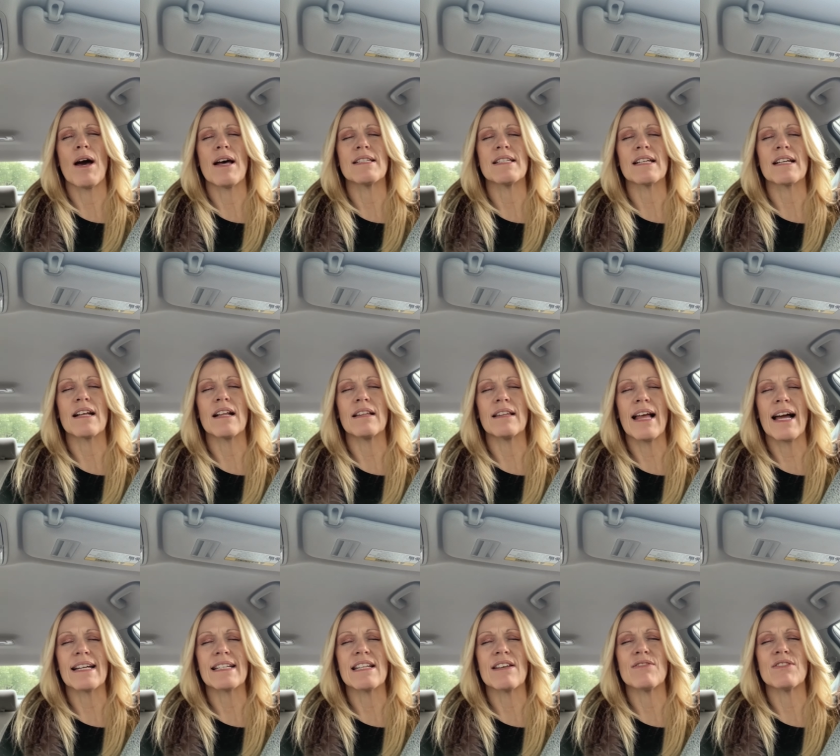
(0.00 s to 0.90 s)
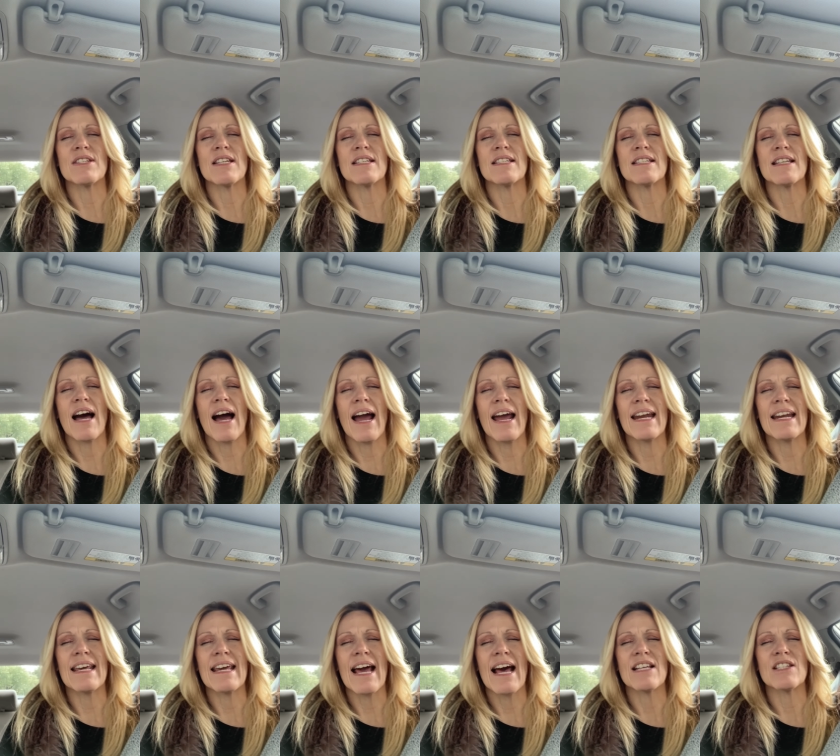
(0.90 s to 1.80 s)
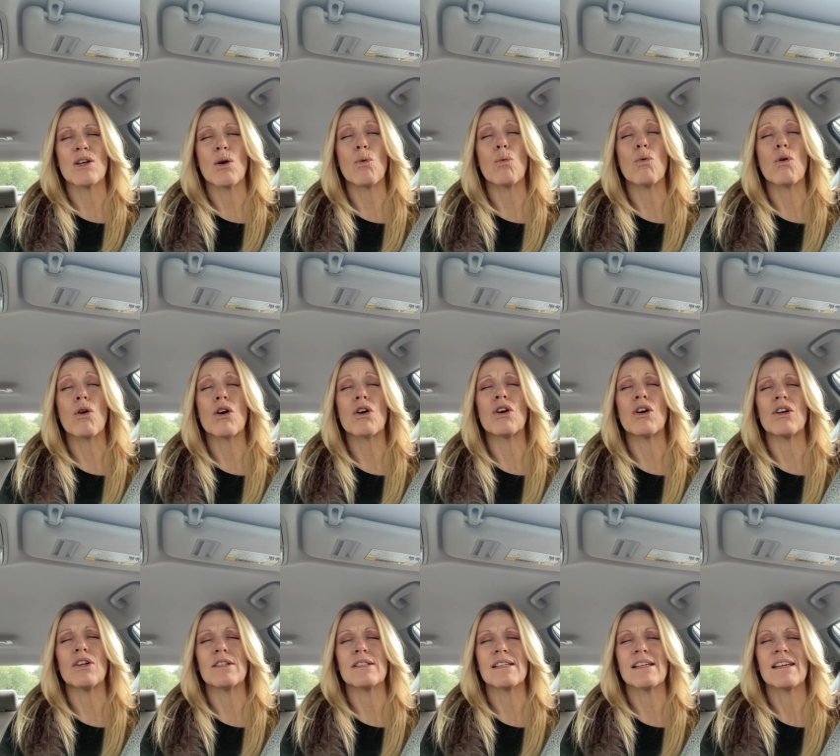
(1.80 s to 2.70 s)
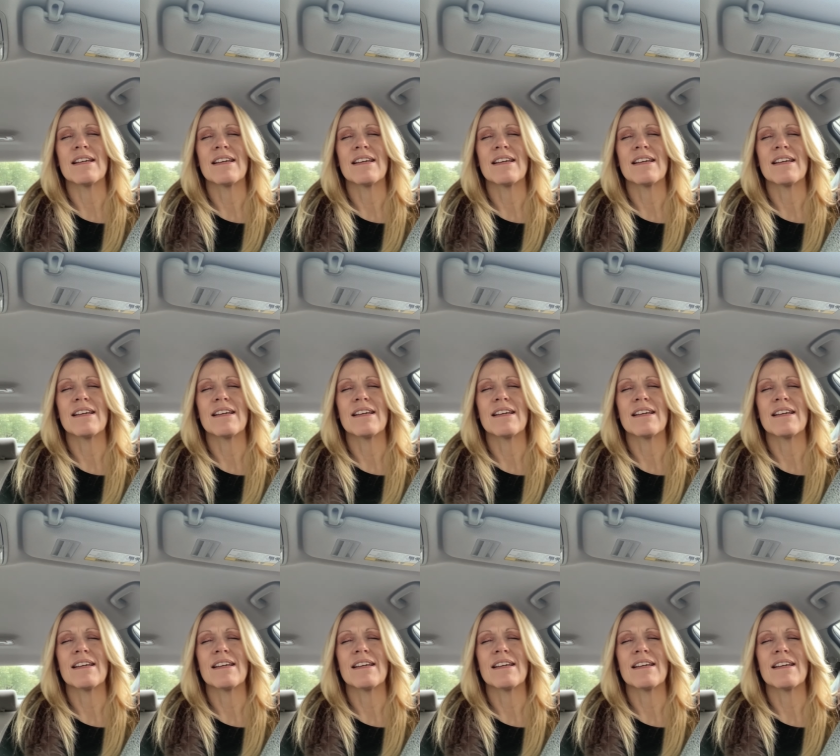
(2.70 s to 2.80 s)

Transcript: as a collective society, as a world.